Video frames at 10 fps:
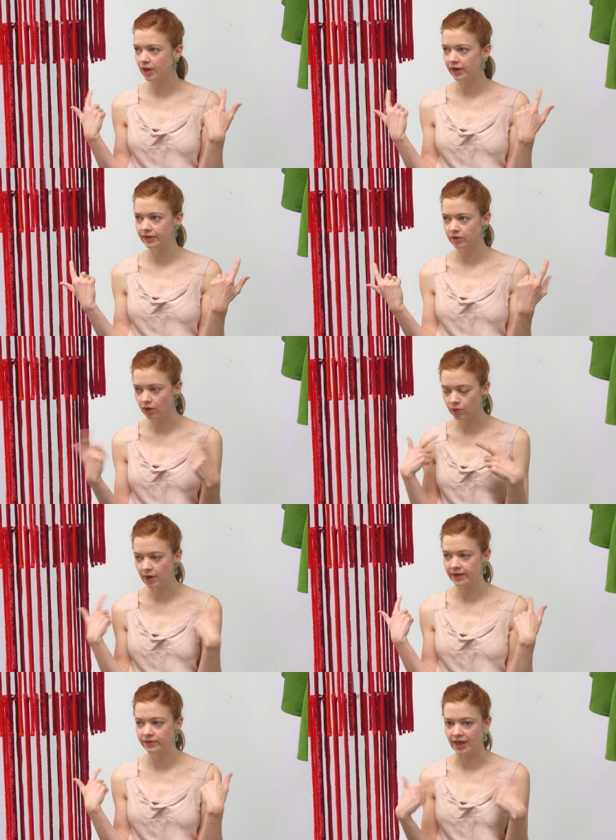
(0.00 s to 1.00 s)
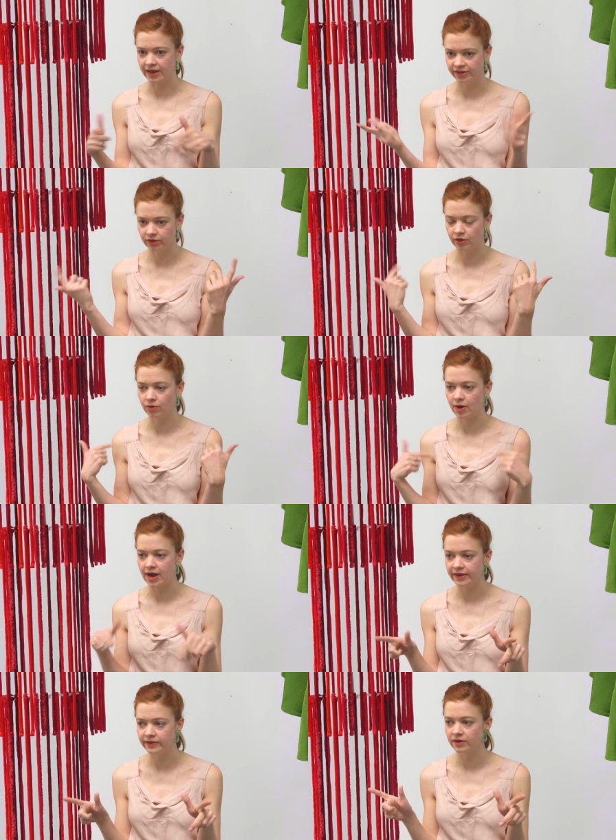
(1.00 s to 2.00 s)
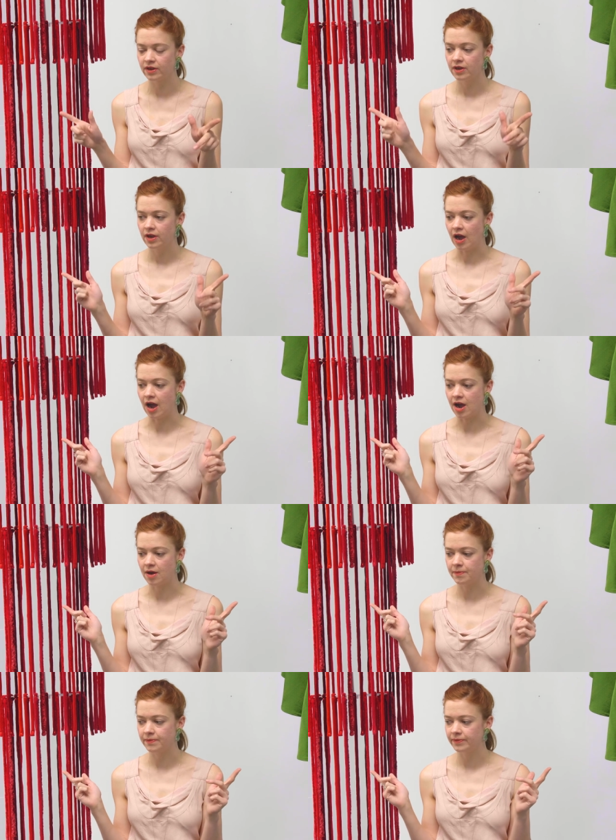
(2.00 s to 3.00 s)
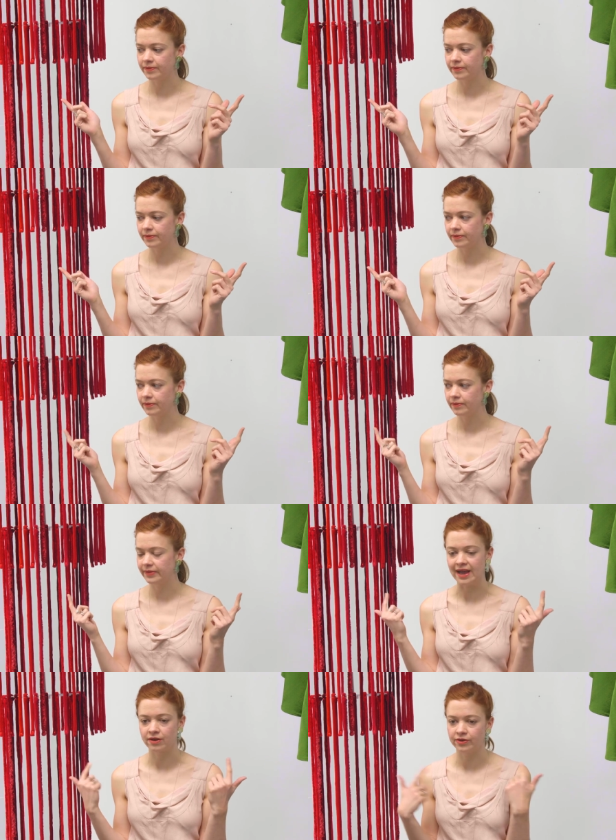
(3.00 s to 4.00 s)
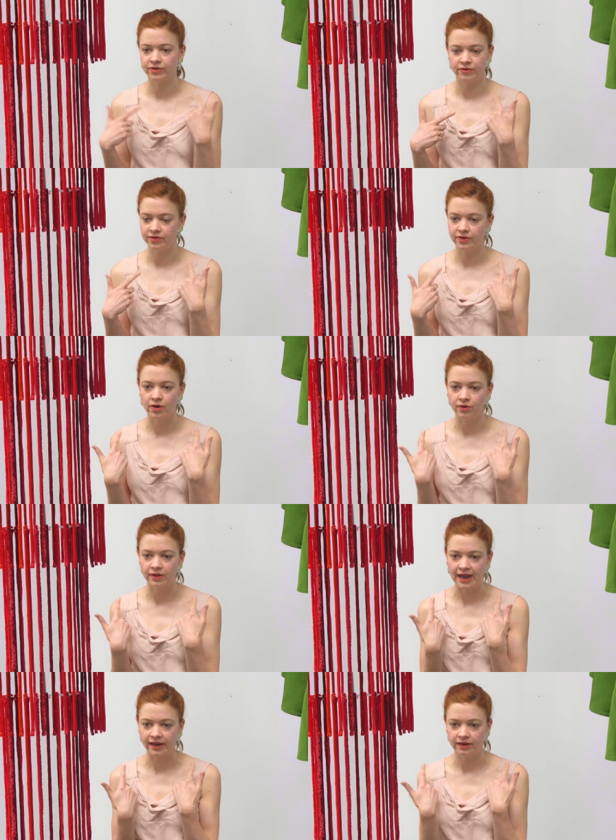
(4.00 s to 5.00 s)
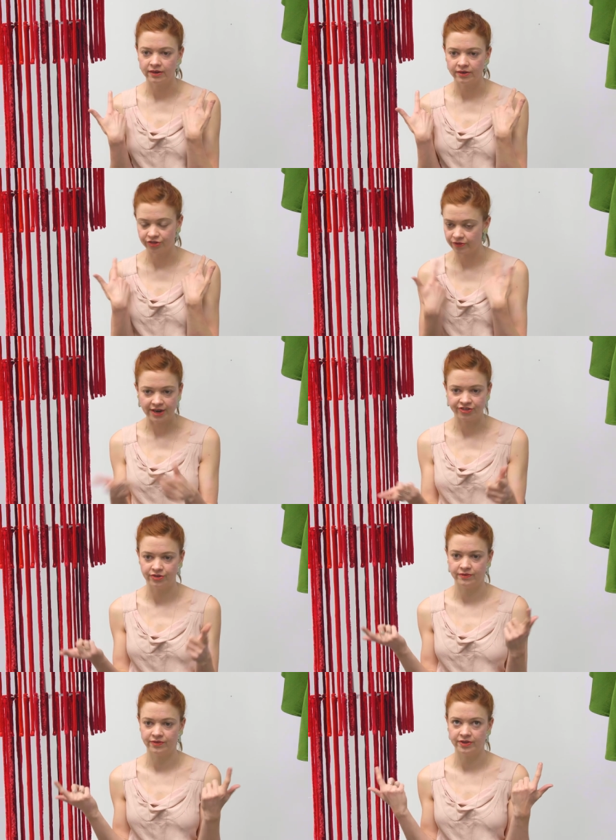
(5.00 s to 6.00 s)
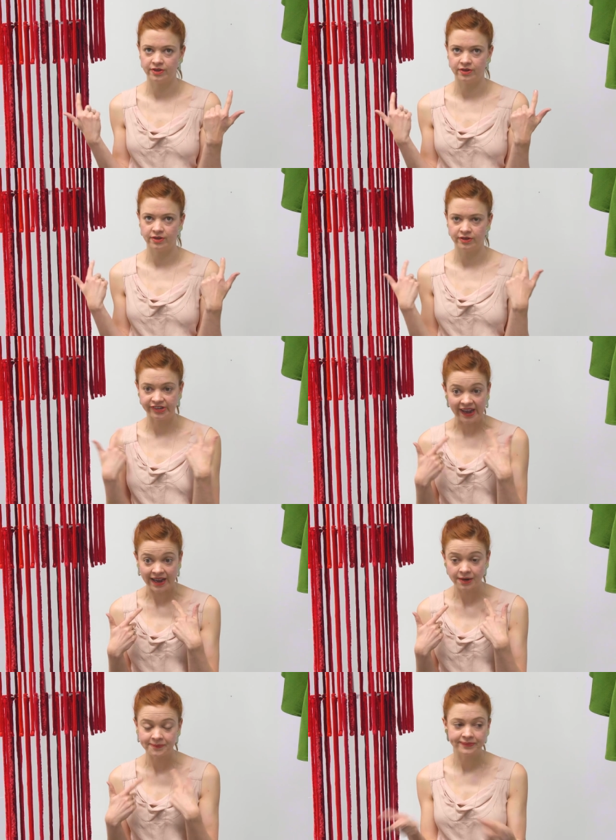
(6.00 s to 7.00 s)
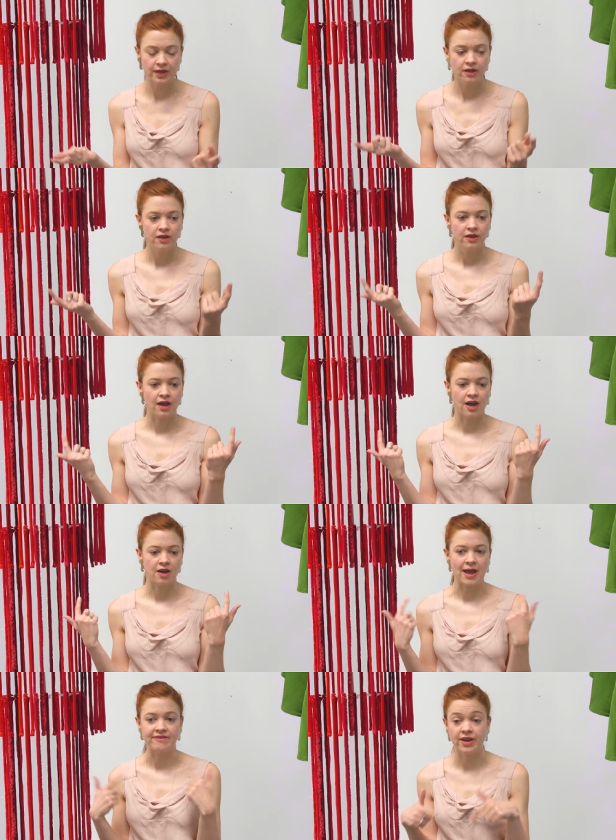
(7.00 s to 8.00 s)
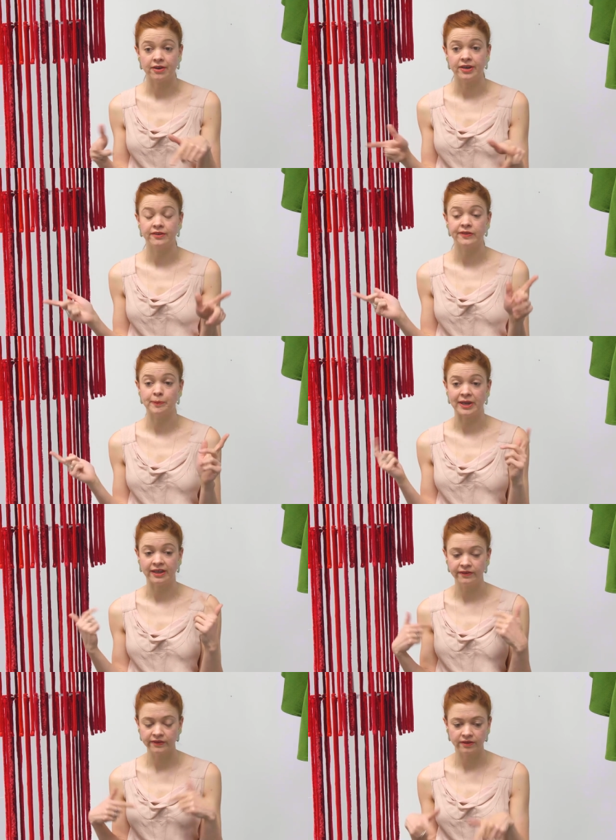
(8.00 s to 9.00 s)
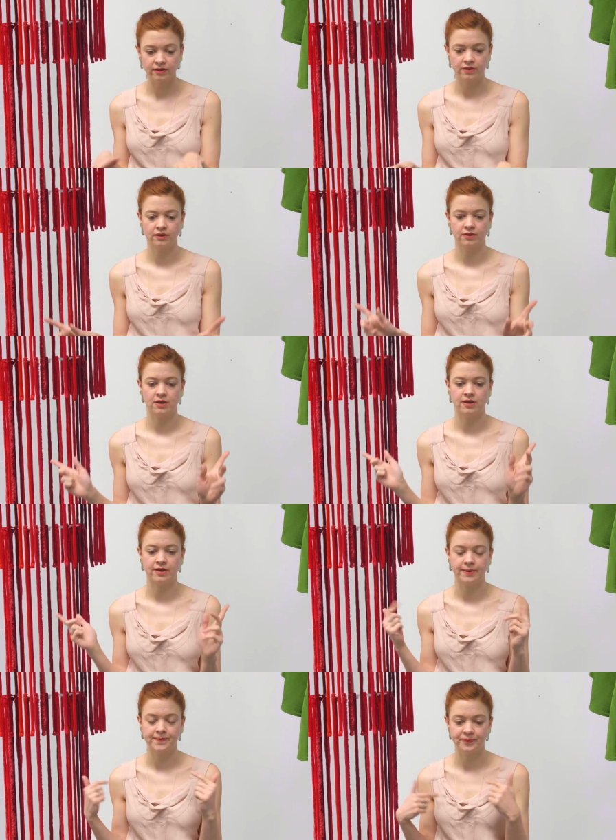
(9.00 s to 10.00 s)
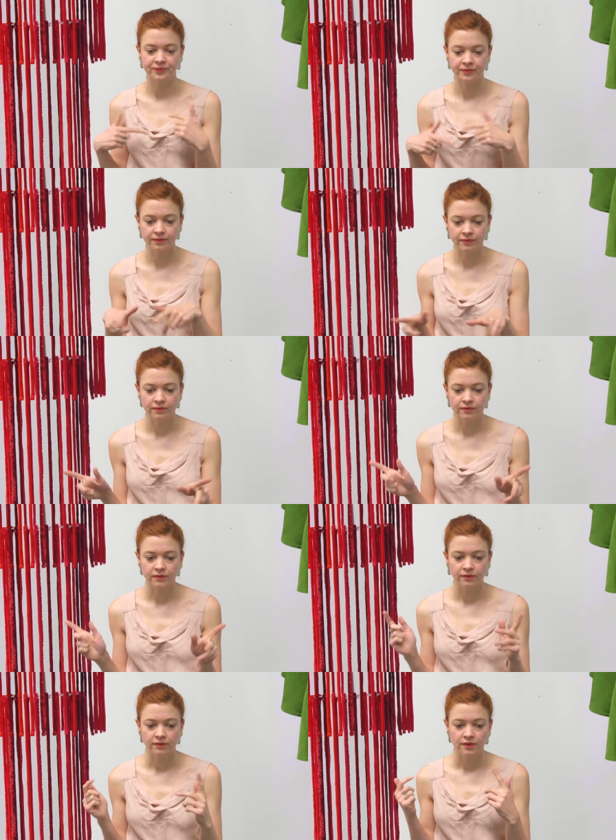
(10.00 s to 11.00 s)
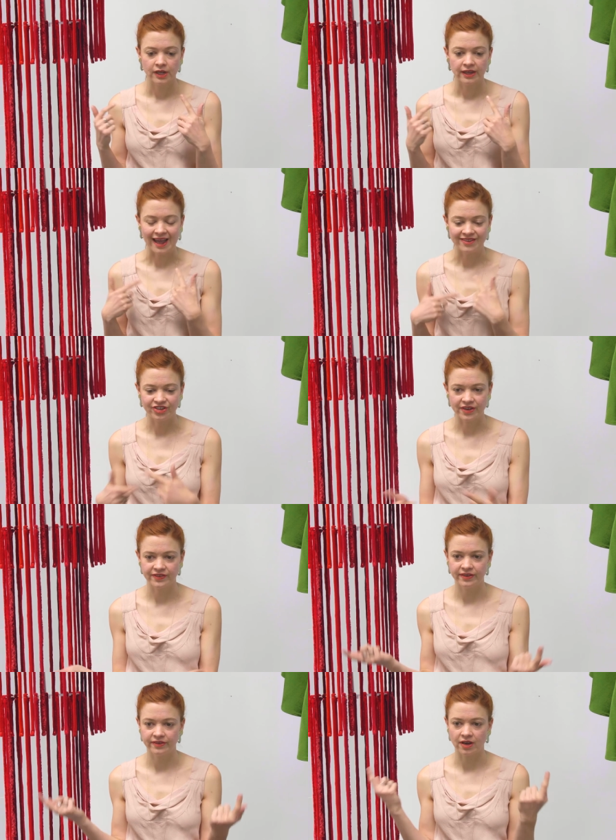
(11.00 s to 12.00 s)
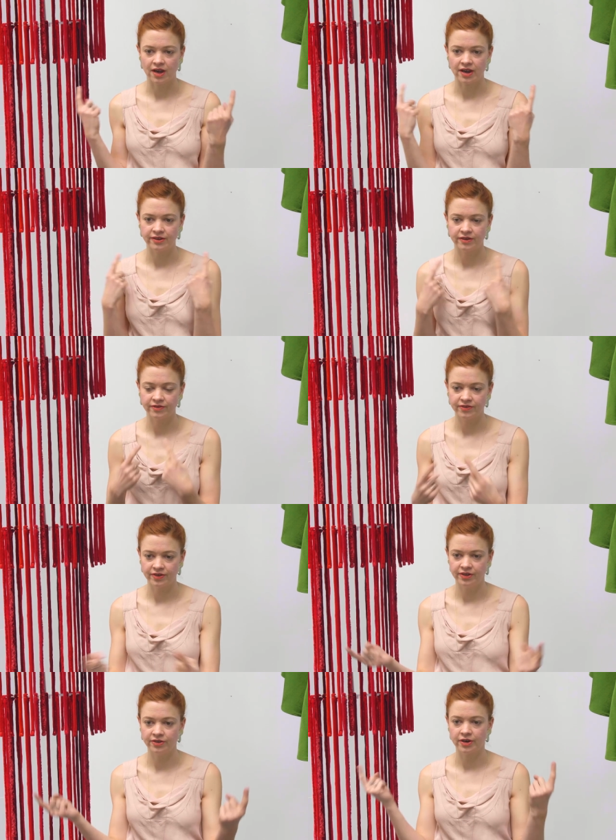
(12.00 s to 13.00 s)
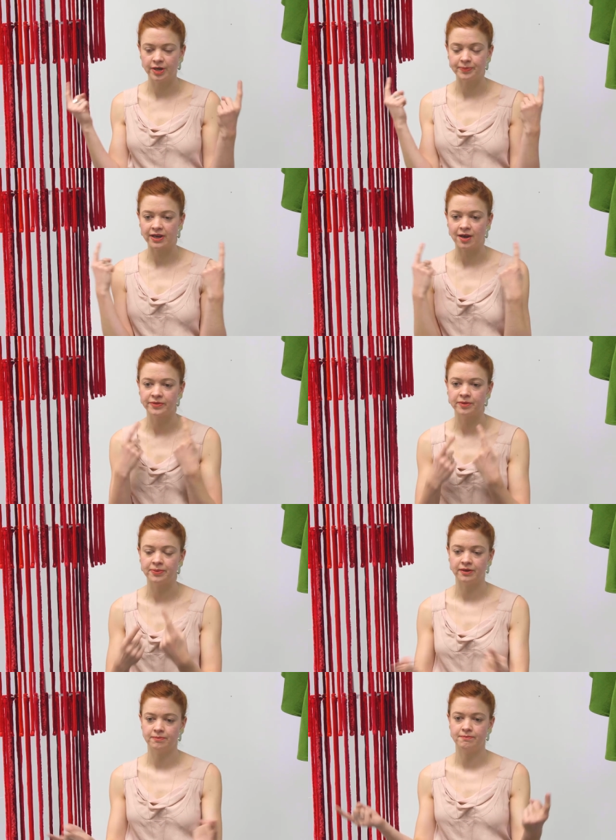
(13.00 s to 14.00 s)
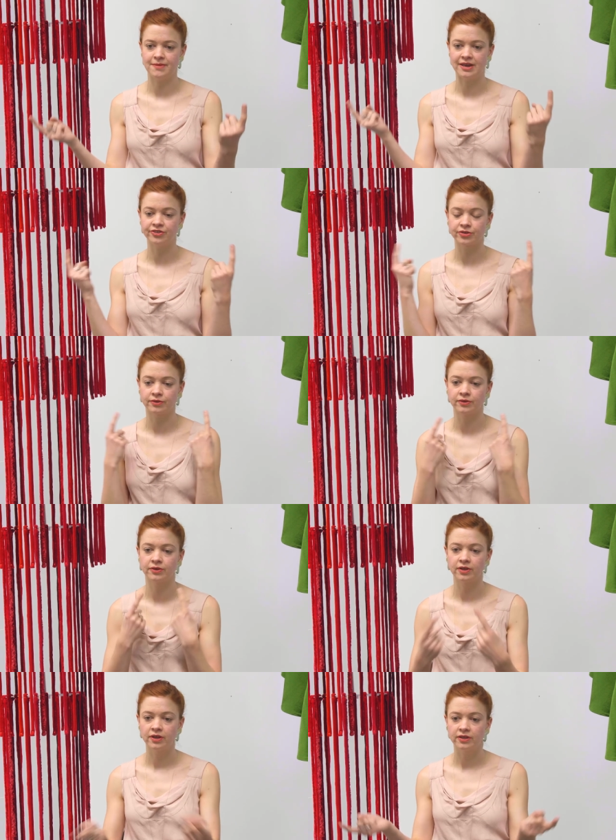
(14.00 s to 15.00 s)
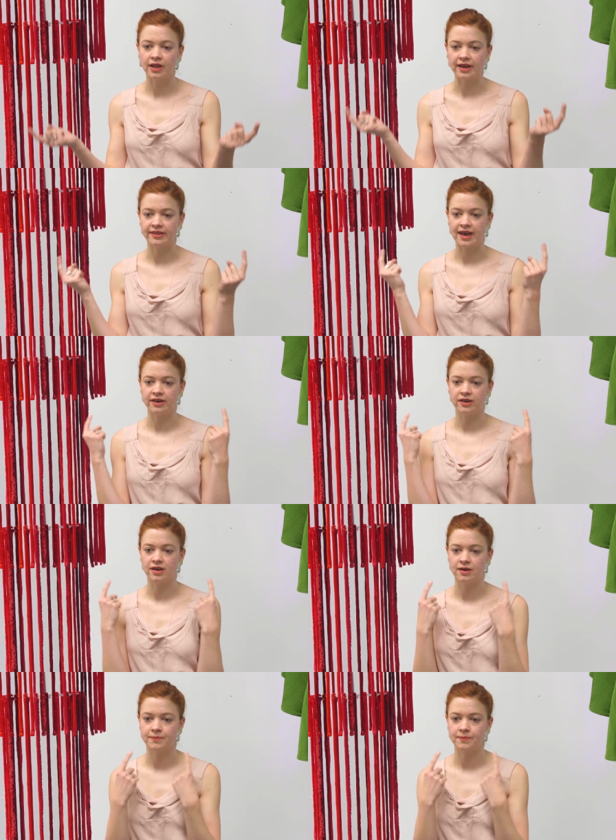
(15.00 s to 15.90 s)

either clockwise or anti-clockwise. That goes on for the whole duration of the day at varying speeds. And just this kind of, you know, it becomes a bit mental, like that